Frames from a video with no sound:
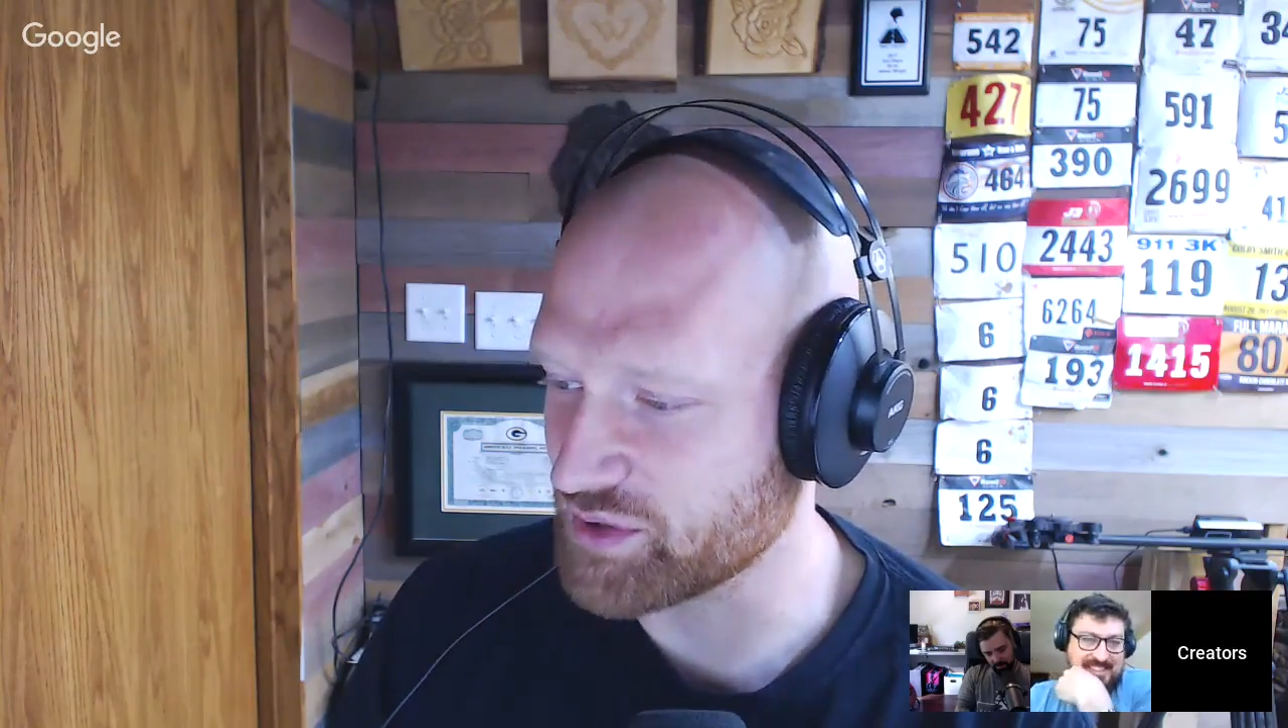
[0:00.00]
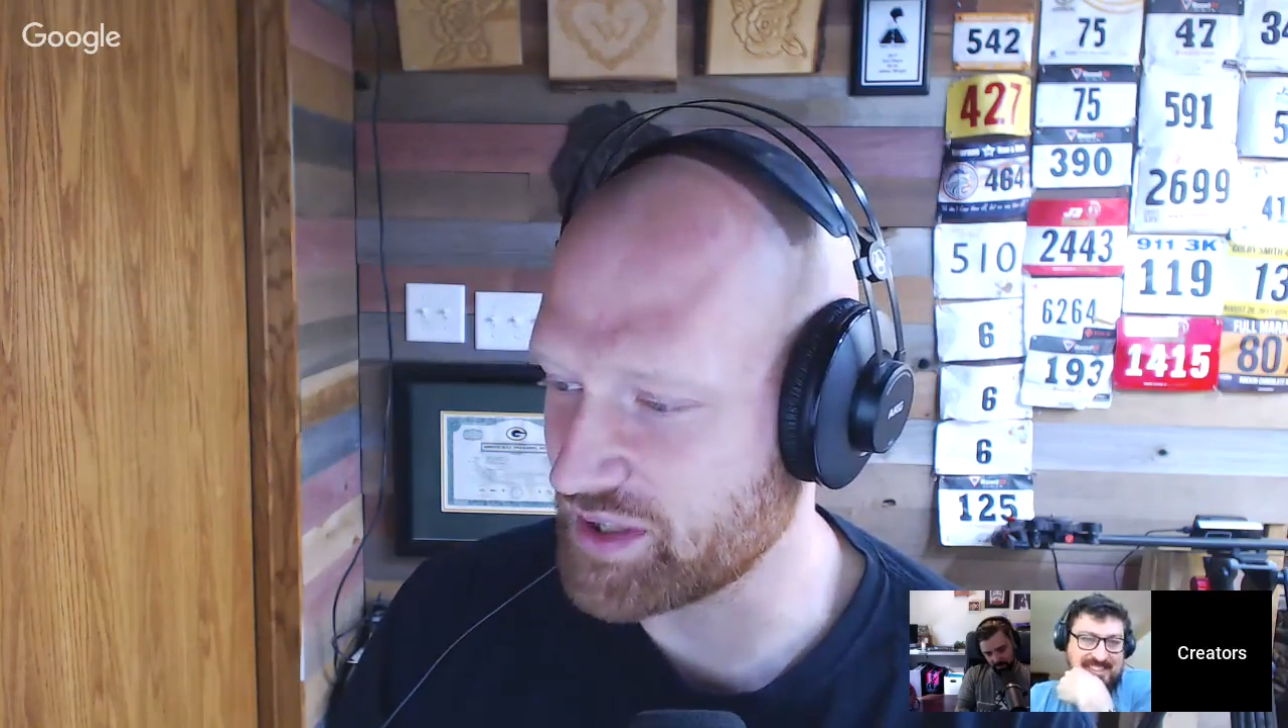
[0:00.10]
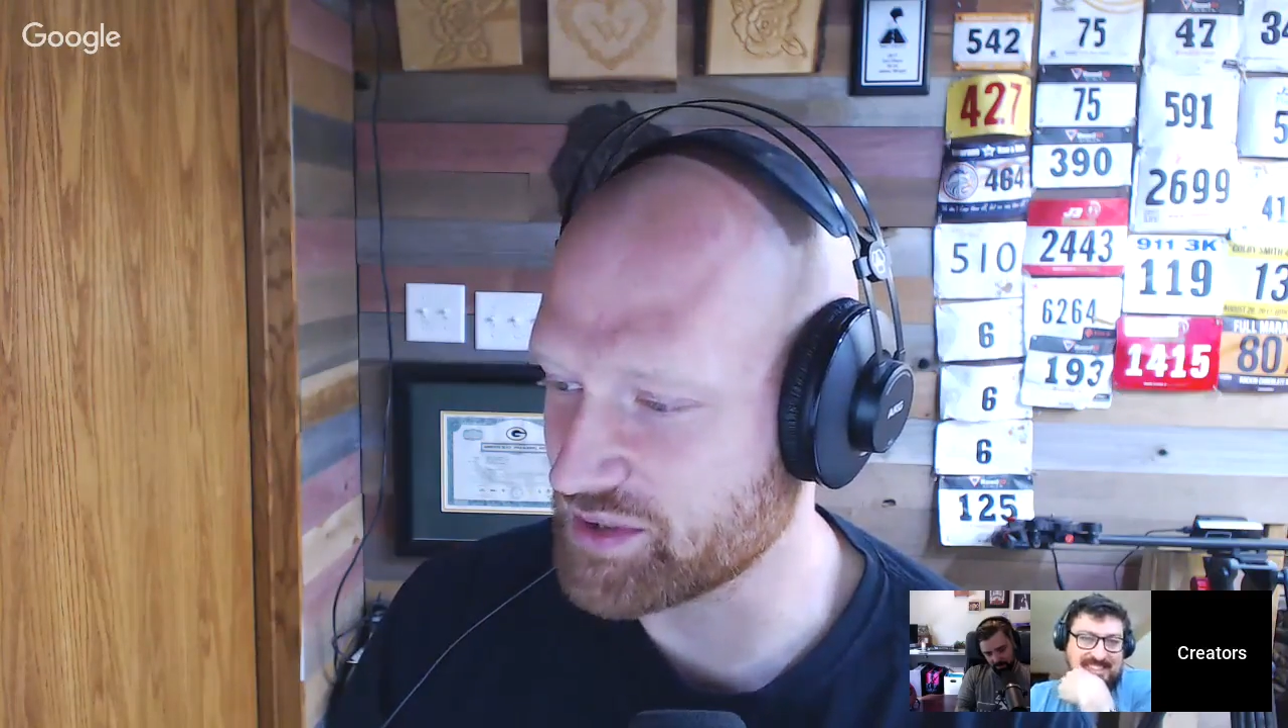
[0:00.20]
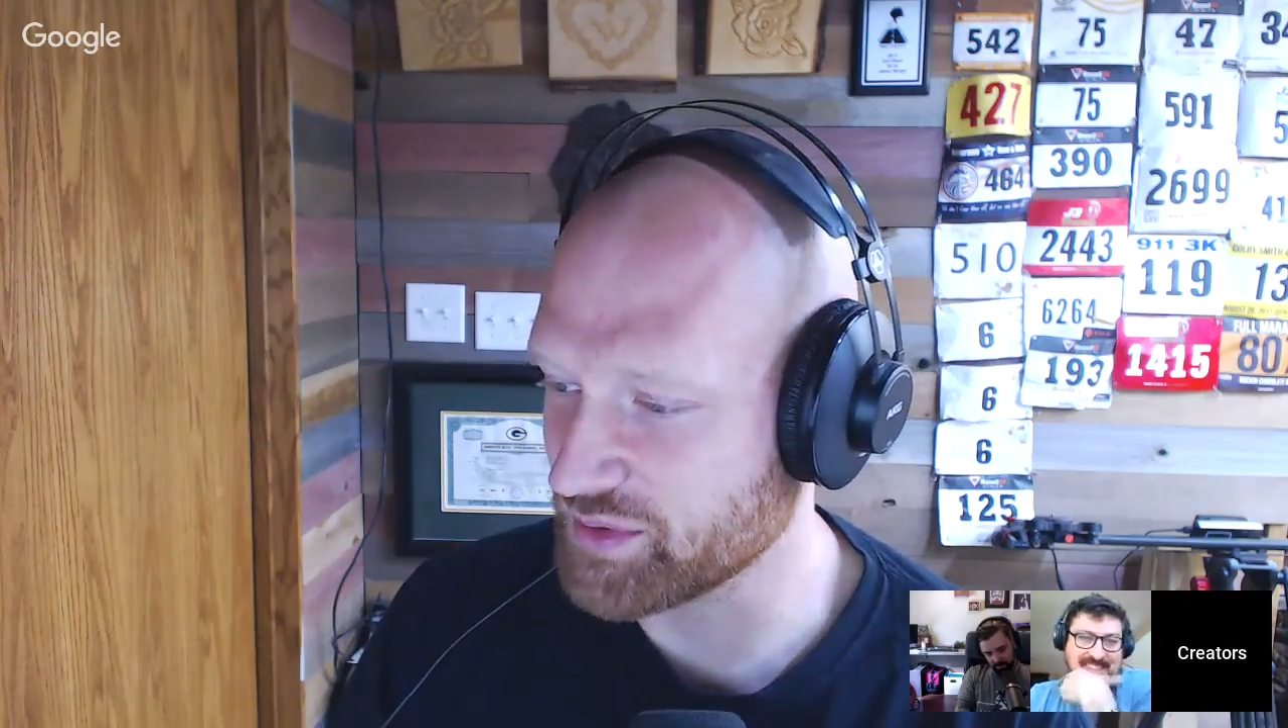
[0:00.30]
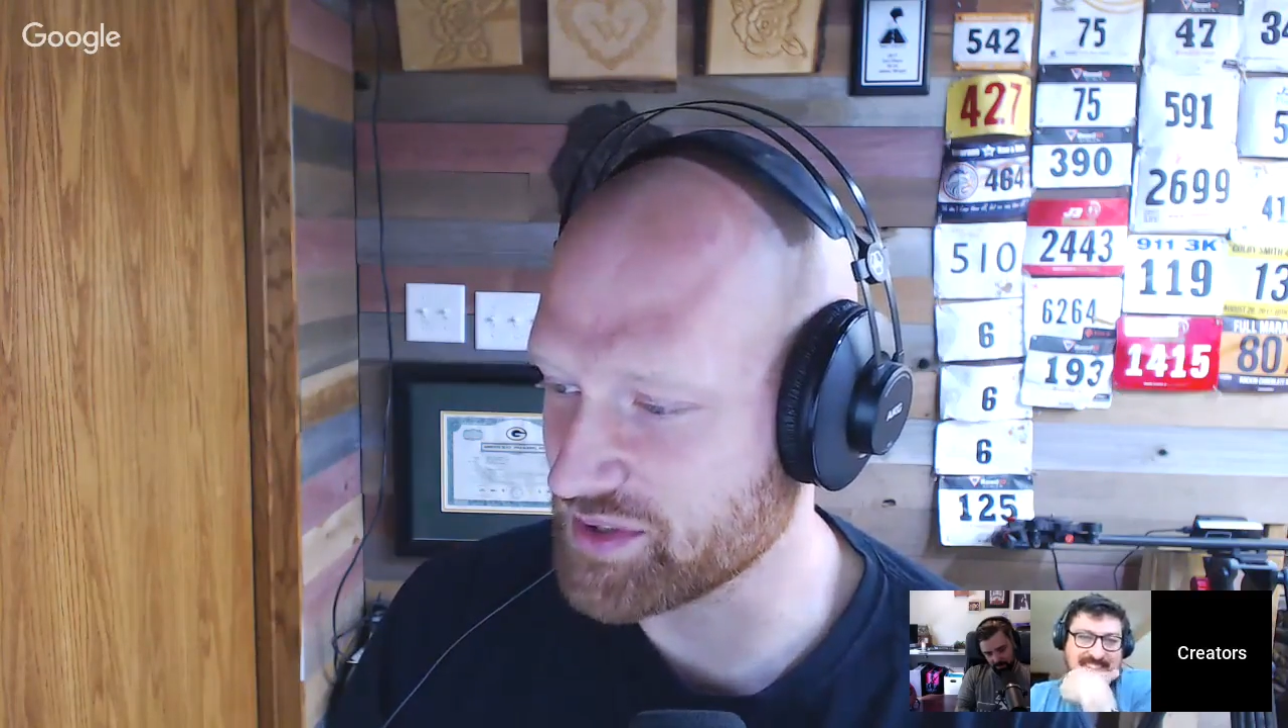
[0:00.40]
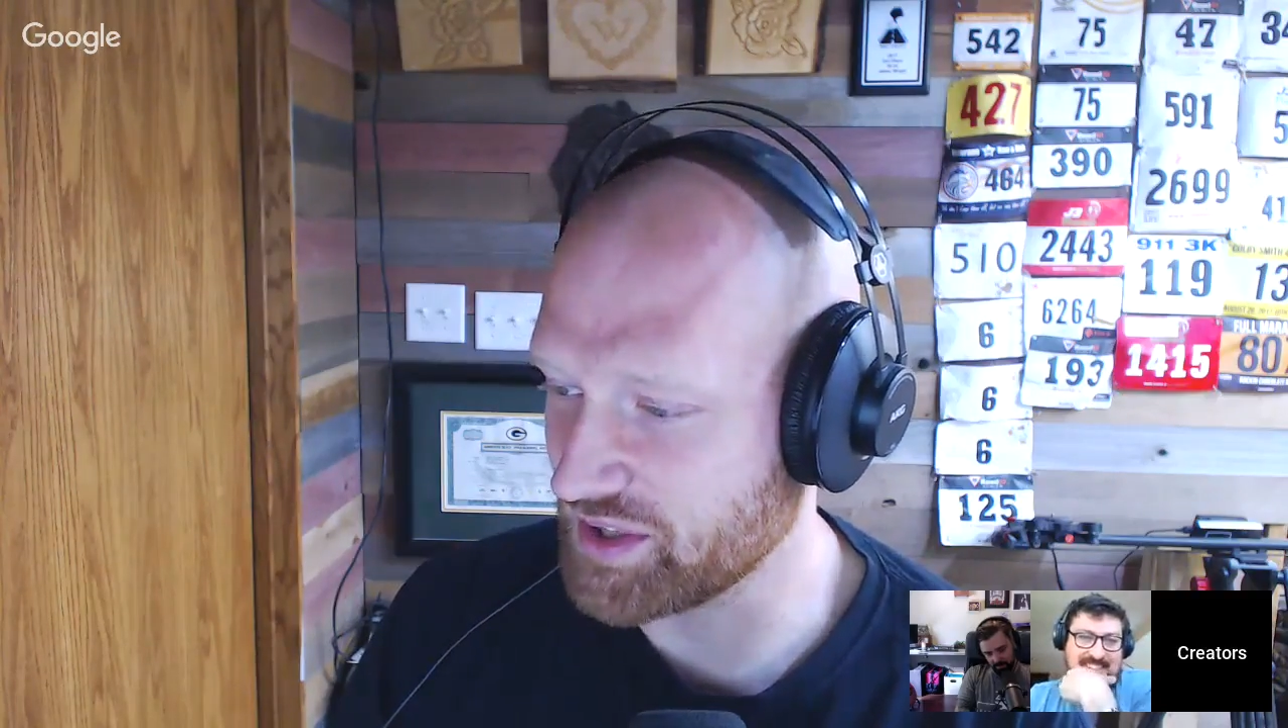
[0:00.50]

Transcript: choice was